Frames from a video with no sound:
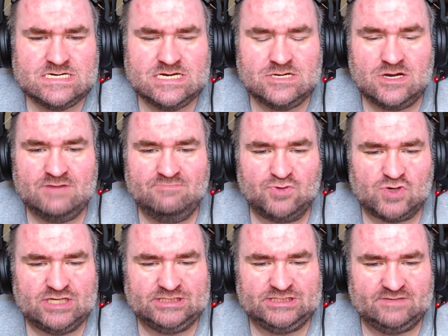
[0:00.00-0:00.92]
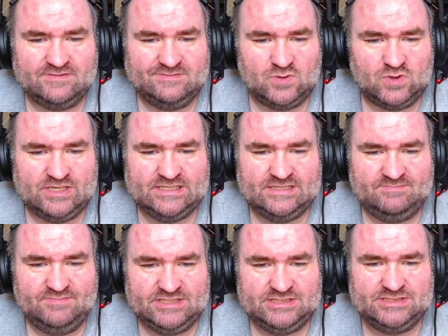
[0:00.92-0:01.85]
You know, I brush every morning and the
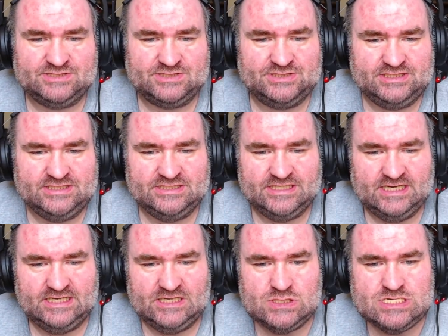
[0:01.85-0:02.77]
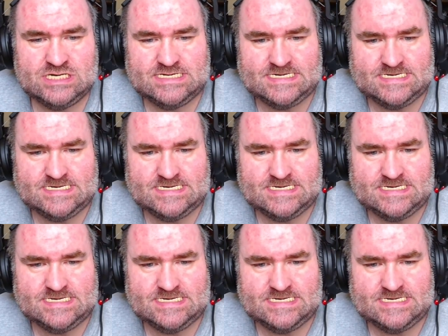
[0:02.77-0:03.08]
bitches are still yellow.